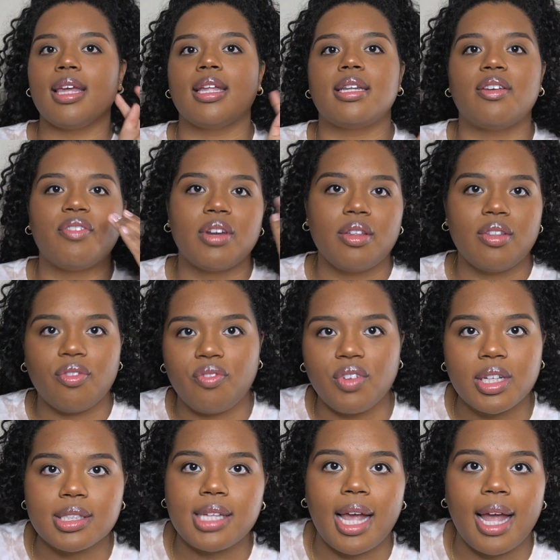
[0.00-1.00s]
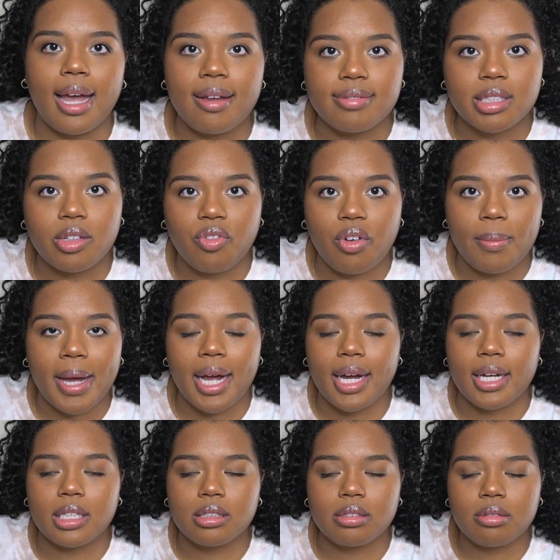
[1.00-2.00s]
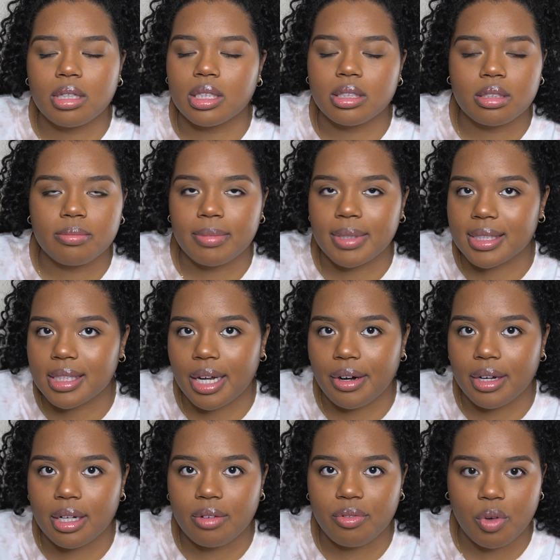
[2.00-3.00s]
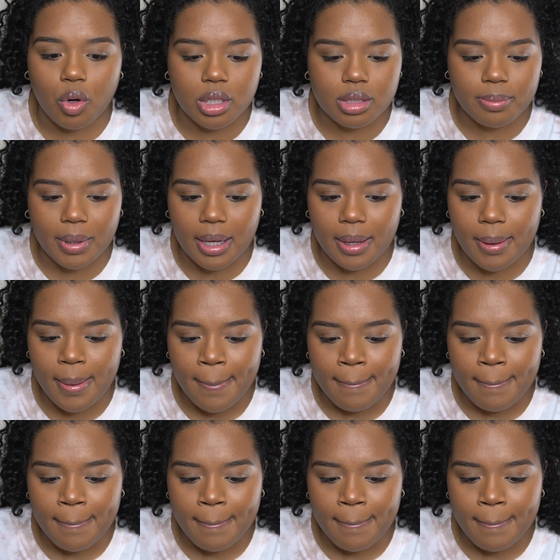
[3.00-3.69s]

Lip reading: It definitely feels like I have stuff on my eyes because mascara, of course, but